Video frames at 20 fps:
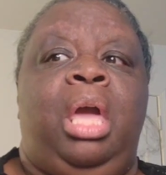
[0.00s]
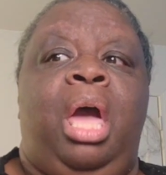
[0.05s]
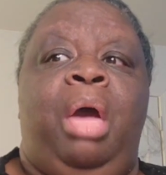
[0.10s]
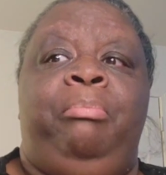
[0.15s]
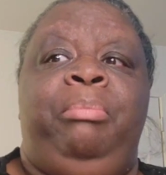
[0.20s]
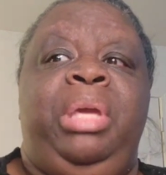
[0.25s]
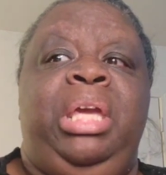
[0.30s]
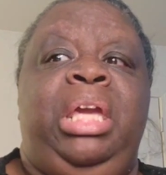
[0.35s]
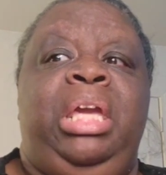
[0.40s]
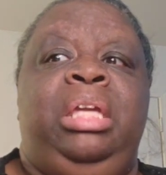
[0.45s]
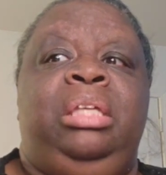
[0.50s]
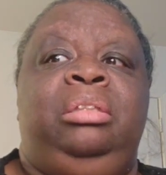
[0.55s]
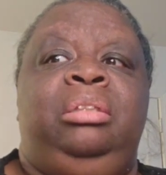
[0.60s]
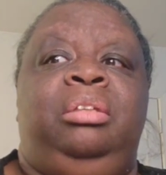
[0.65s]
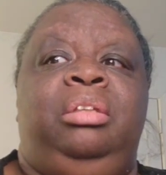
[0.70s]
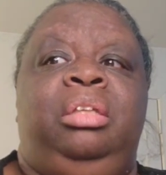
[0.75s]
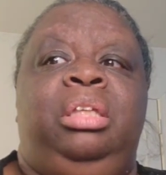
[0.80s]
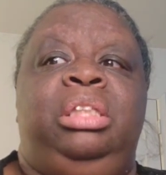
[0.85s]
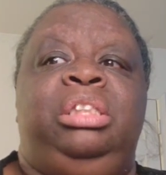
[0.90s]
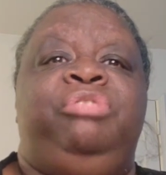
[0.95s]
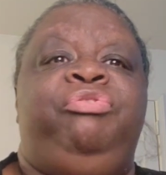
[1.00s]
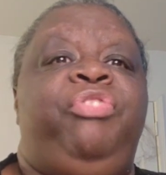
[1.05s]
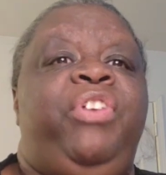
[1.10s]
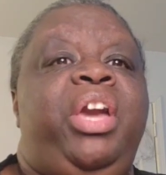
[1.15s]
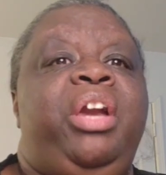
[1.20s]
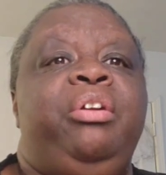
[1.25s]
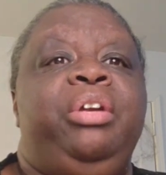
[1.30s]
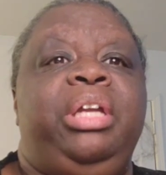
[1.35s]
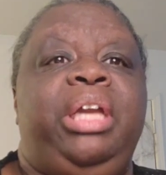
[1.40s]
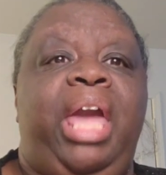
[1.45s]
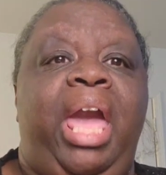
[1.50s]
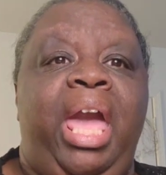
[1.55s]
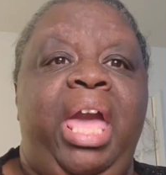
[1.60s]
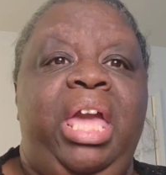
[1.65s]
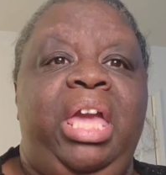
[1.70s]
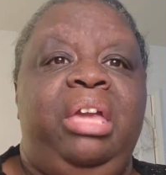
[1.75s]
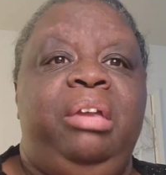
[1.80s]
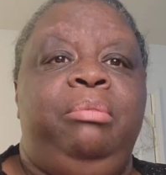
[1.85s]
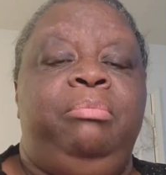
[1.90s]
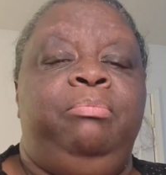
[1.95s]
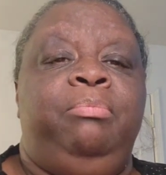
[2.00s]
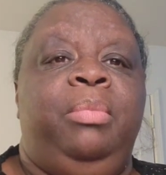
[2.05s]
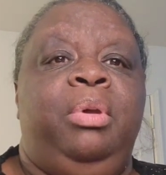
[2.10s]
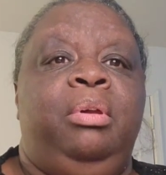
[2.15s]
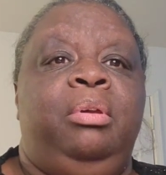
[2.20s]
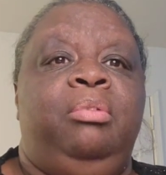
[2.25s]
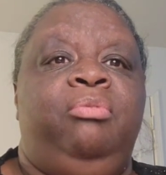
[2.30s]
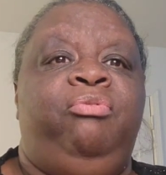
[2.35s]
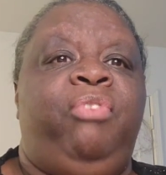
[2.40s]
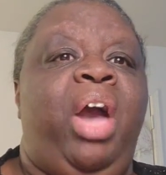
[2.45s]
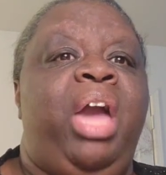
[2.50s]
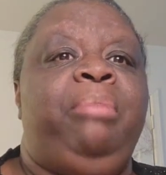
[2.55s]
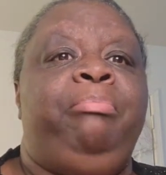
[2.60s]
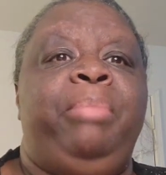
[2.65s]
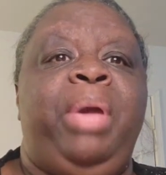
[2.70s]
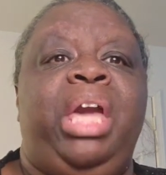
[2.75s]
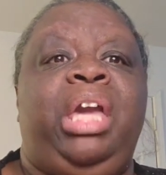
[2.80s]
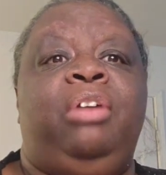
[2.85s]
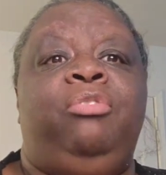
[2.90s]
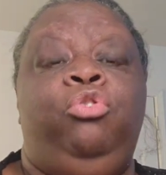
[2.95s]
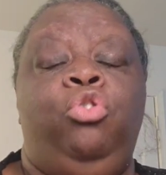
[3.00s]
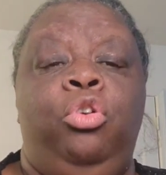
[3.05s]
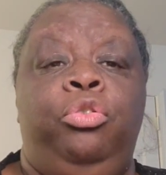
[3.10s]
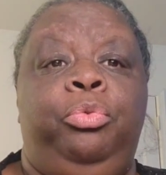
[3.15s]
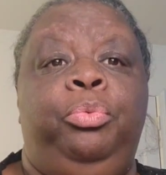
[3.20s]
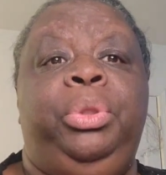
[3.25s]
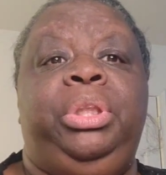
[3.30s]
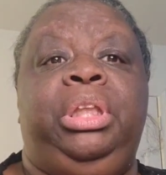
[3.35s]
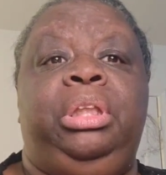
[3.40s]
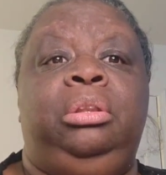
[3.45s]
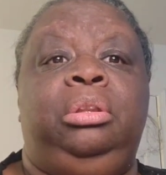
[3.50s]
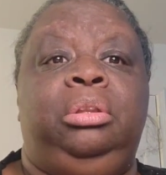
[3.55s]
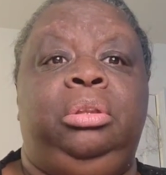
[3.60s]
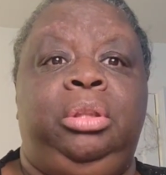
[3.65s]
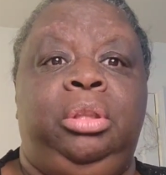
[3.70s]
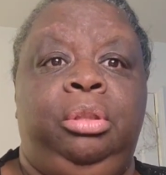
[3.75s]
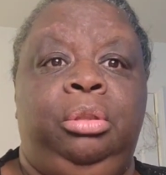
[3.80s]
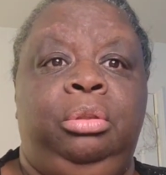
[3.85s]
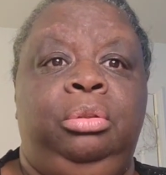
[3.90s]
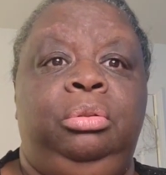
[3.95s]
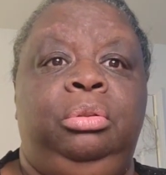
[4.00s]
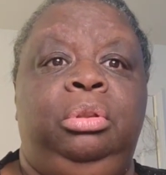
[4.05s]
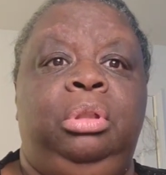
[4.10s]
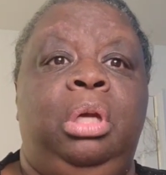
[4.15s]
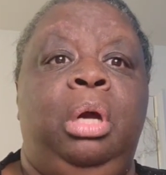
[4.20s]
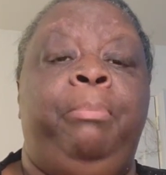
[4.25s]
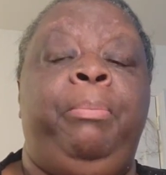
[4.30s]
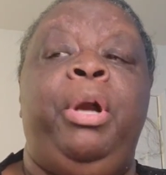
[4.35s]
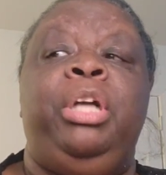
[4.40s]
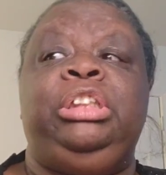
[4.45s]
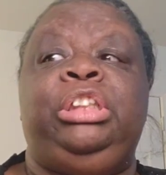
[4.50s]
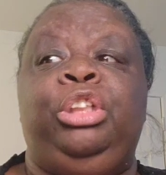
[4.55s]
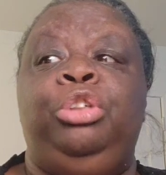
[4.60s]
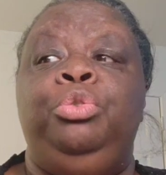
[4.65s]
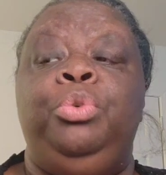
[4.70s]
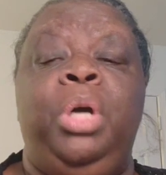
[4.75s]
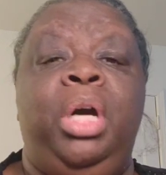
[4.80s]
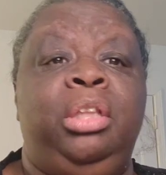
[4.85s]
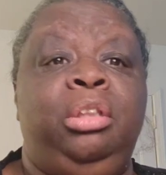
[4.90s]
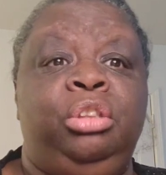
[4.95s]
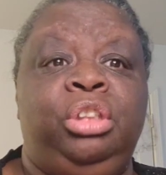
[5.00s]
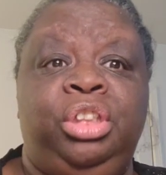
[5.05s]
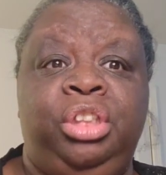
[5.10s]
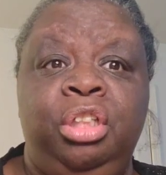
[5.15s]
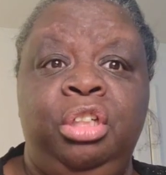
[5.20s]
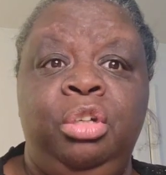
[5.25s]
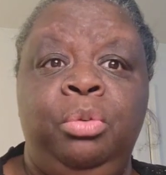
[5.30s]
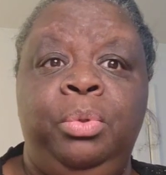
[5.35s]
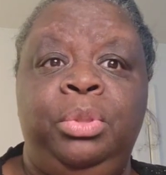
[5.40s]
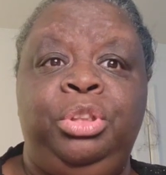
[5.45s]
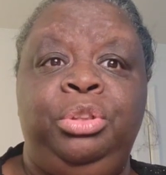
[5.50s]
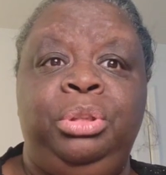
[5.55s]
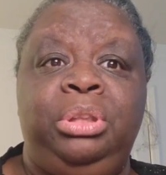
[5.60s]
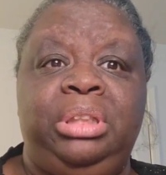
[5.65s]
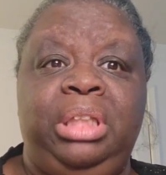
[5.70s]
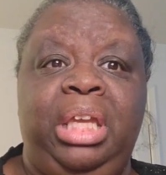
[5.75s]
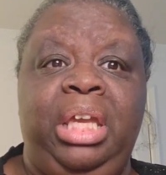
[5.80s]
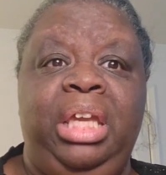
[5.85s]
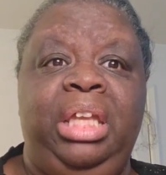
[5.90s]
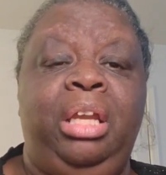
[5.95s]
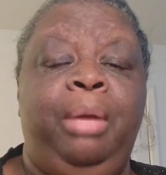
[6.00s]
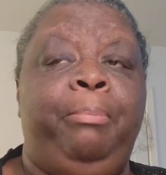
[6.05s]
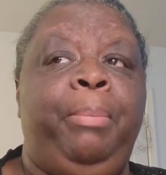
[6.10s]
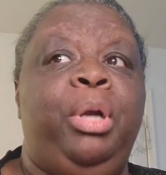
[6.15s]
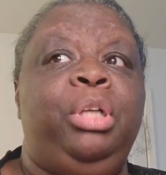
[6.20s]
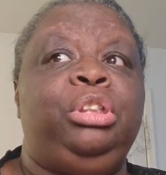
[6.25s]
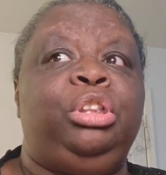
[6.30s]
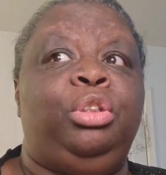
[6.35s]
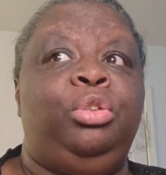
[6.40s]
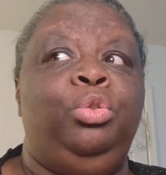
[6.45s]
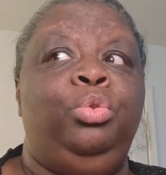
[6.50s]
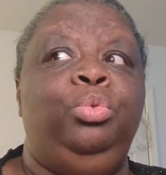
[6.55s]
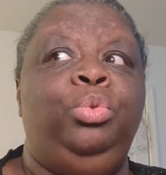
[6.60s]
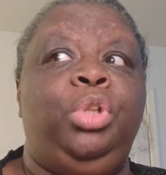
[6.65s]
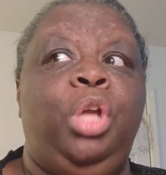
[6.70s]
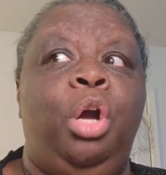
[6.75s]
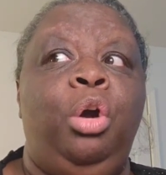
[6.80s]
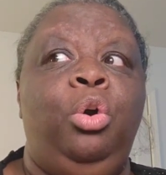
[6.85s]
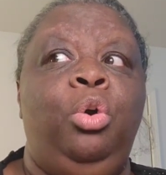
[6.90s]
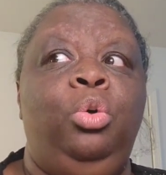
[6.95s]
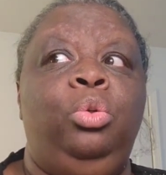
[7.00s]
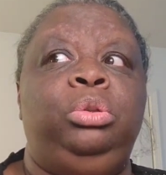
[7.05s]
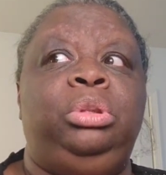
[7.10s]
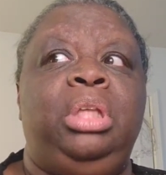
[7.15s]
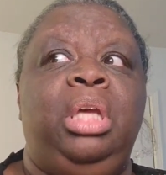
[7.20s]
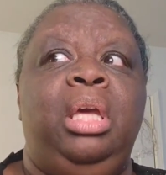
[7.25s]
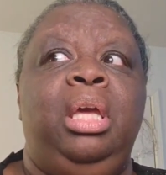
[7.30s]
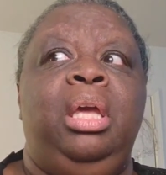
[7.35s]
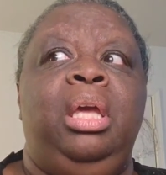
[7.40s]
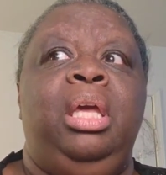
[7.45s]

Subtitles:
I mean, it's fair game fighting back and forth with an adult, a person who understood what you said, a person who knows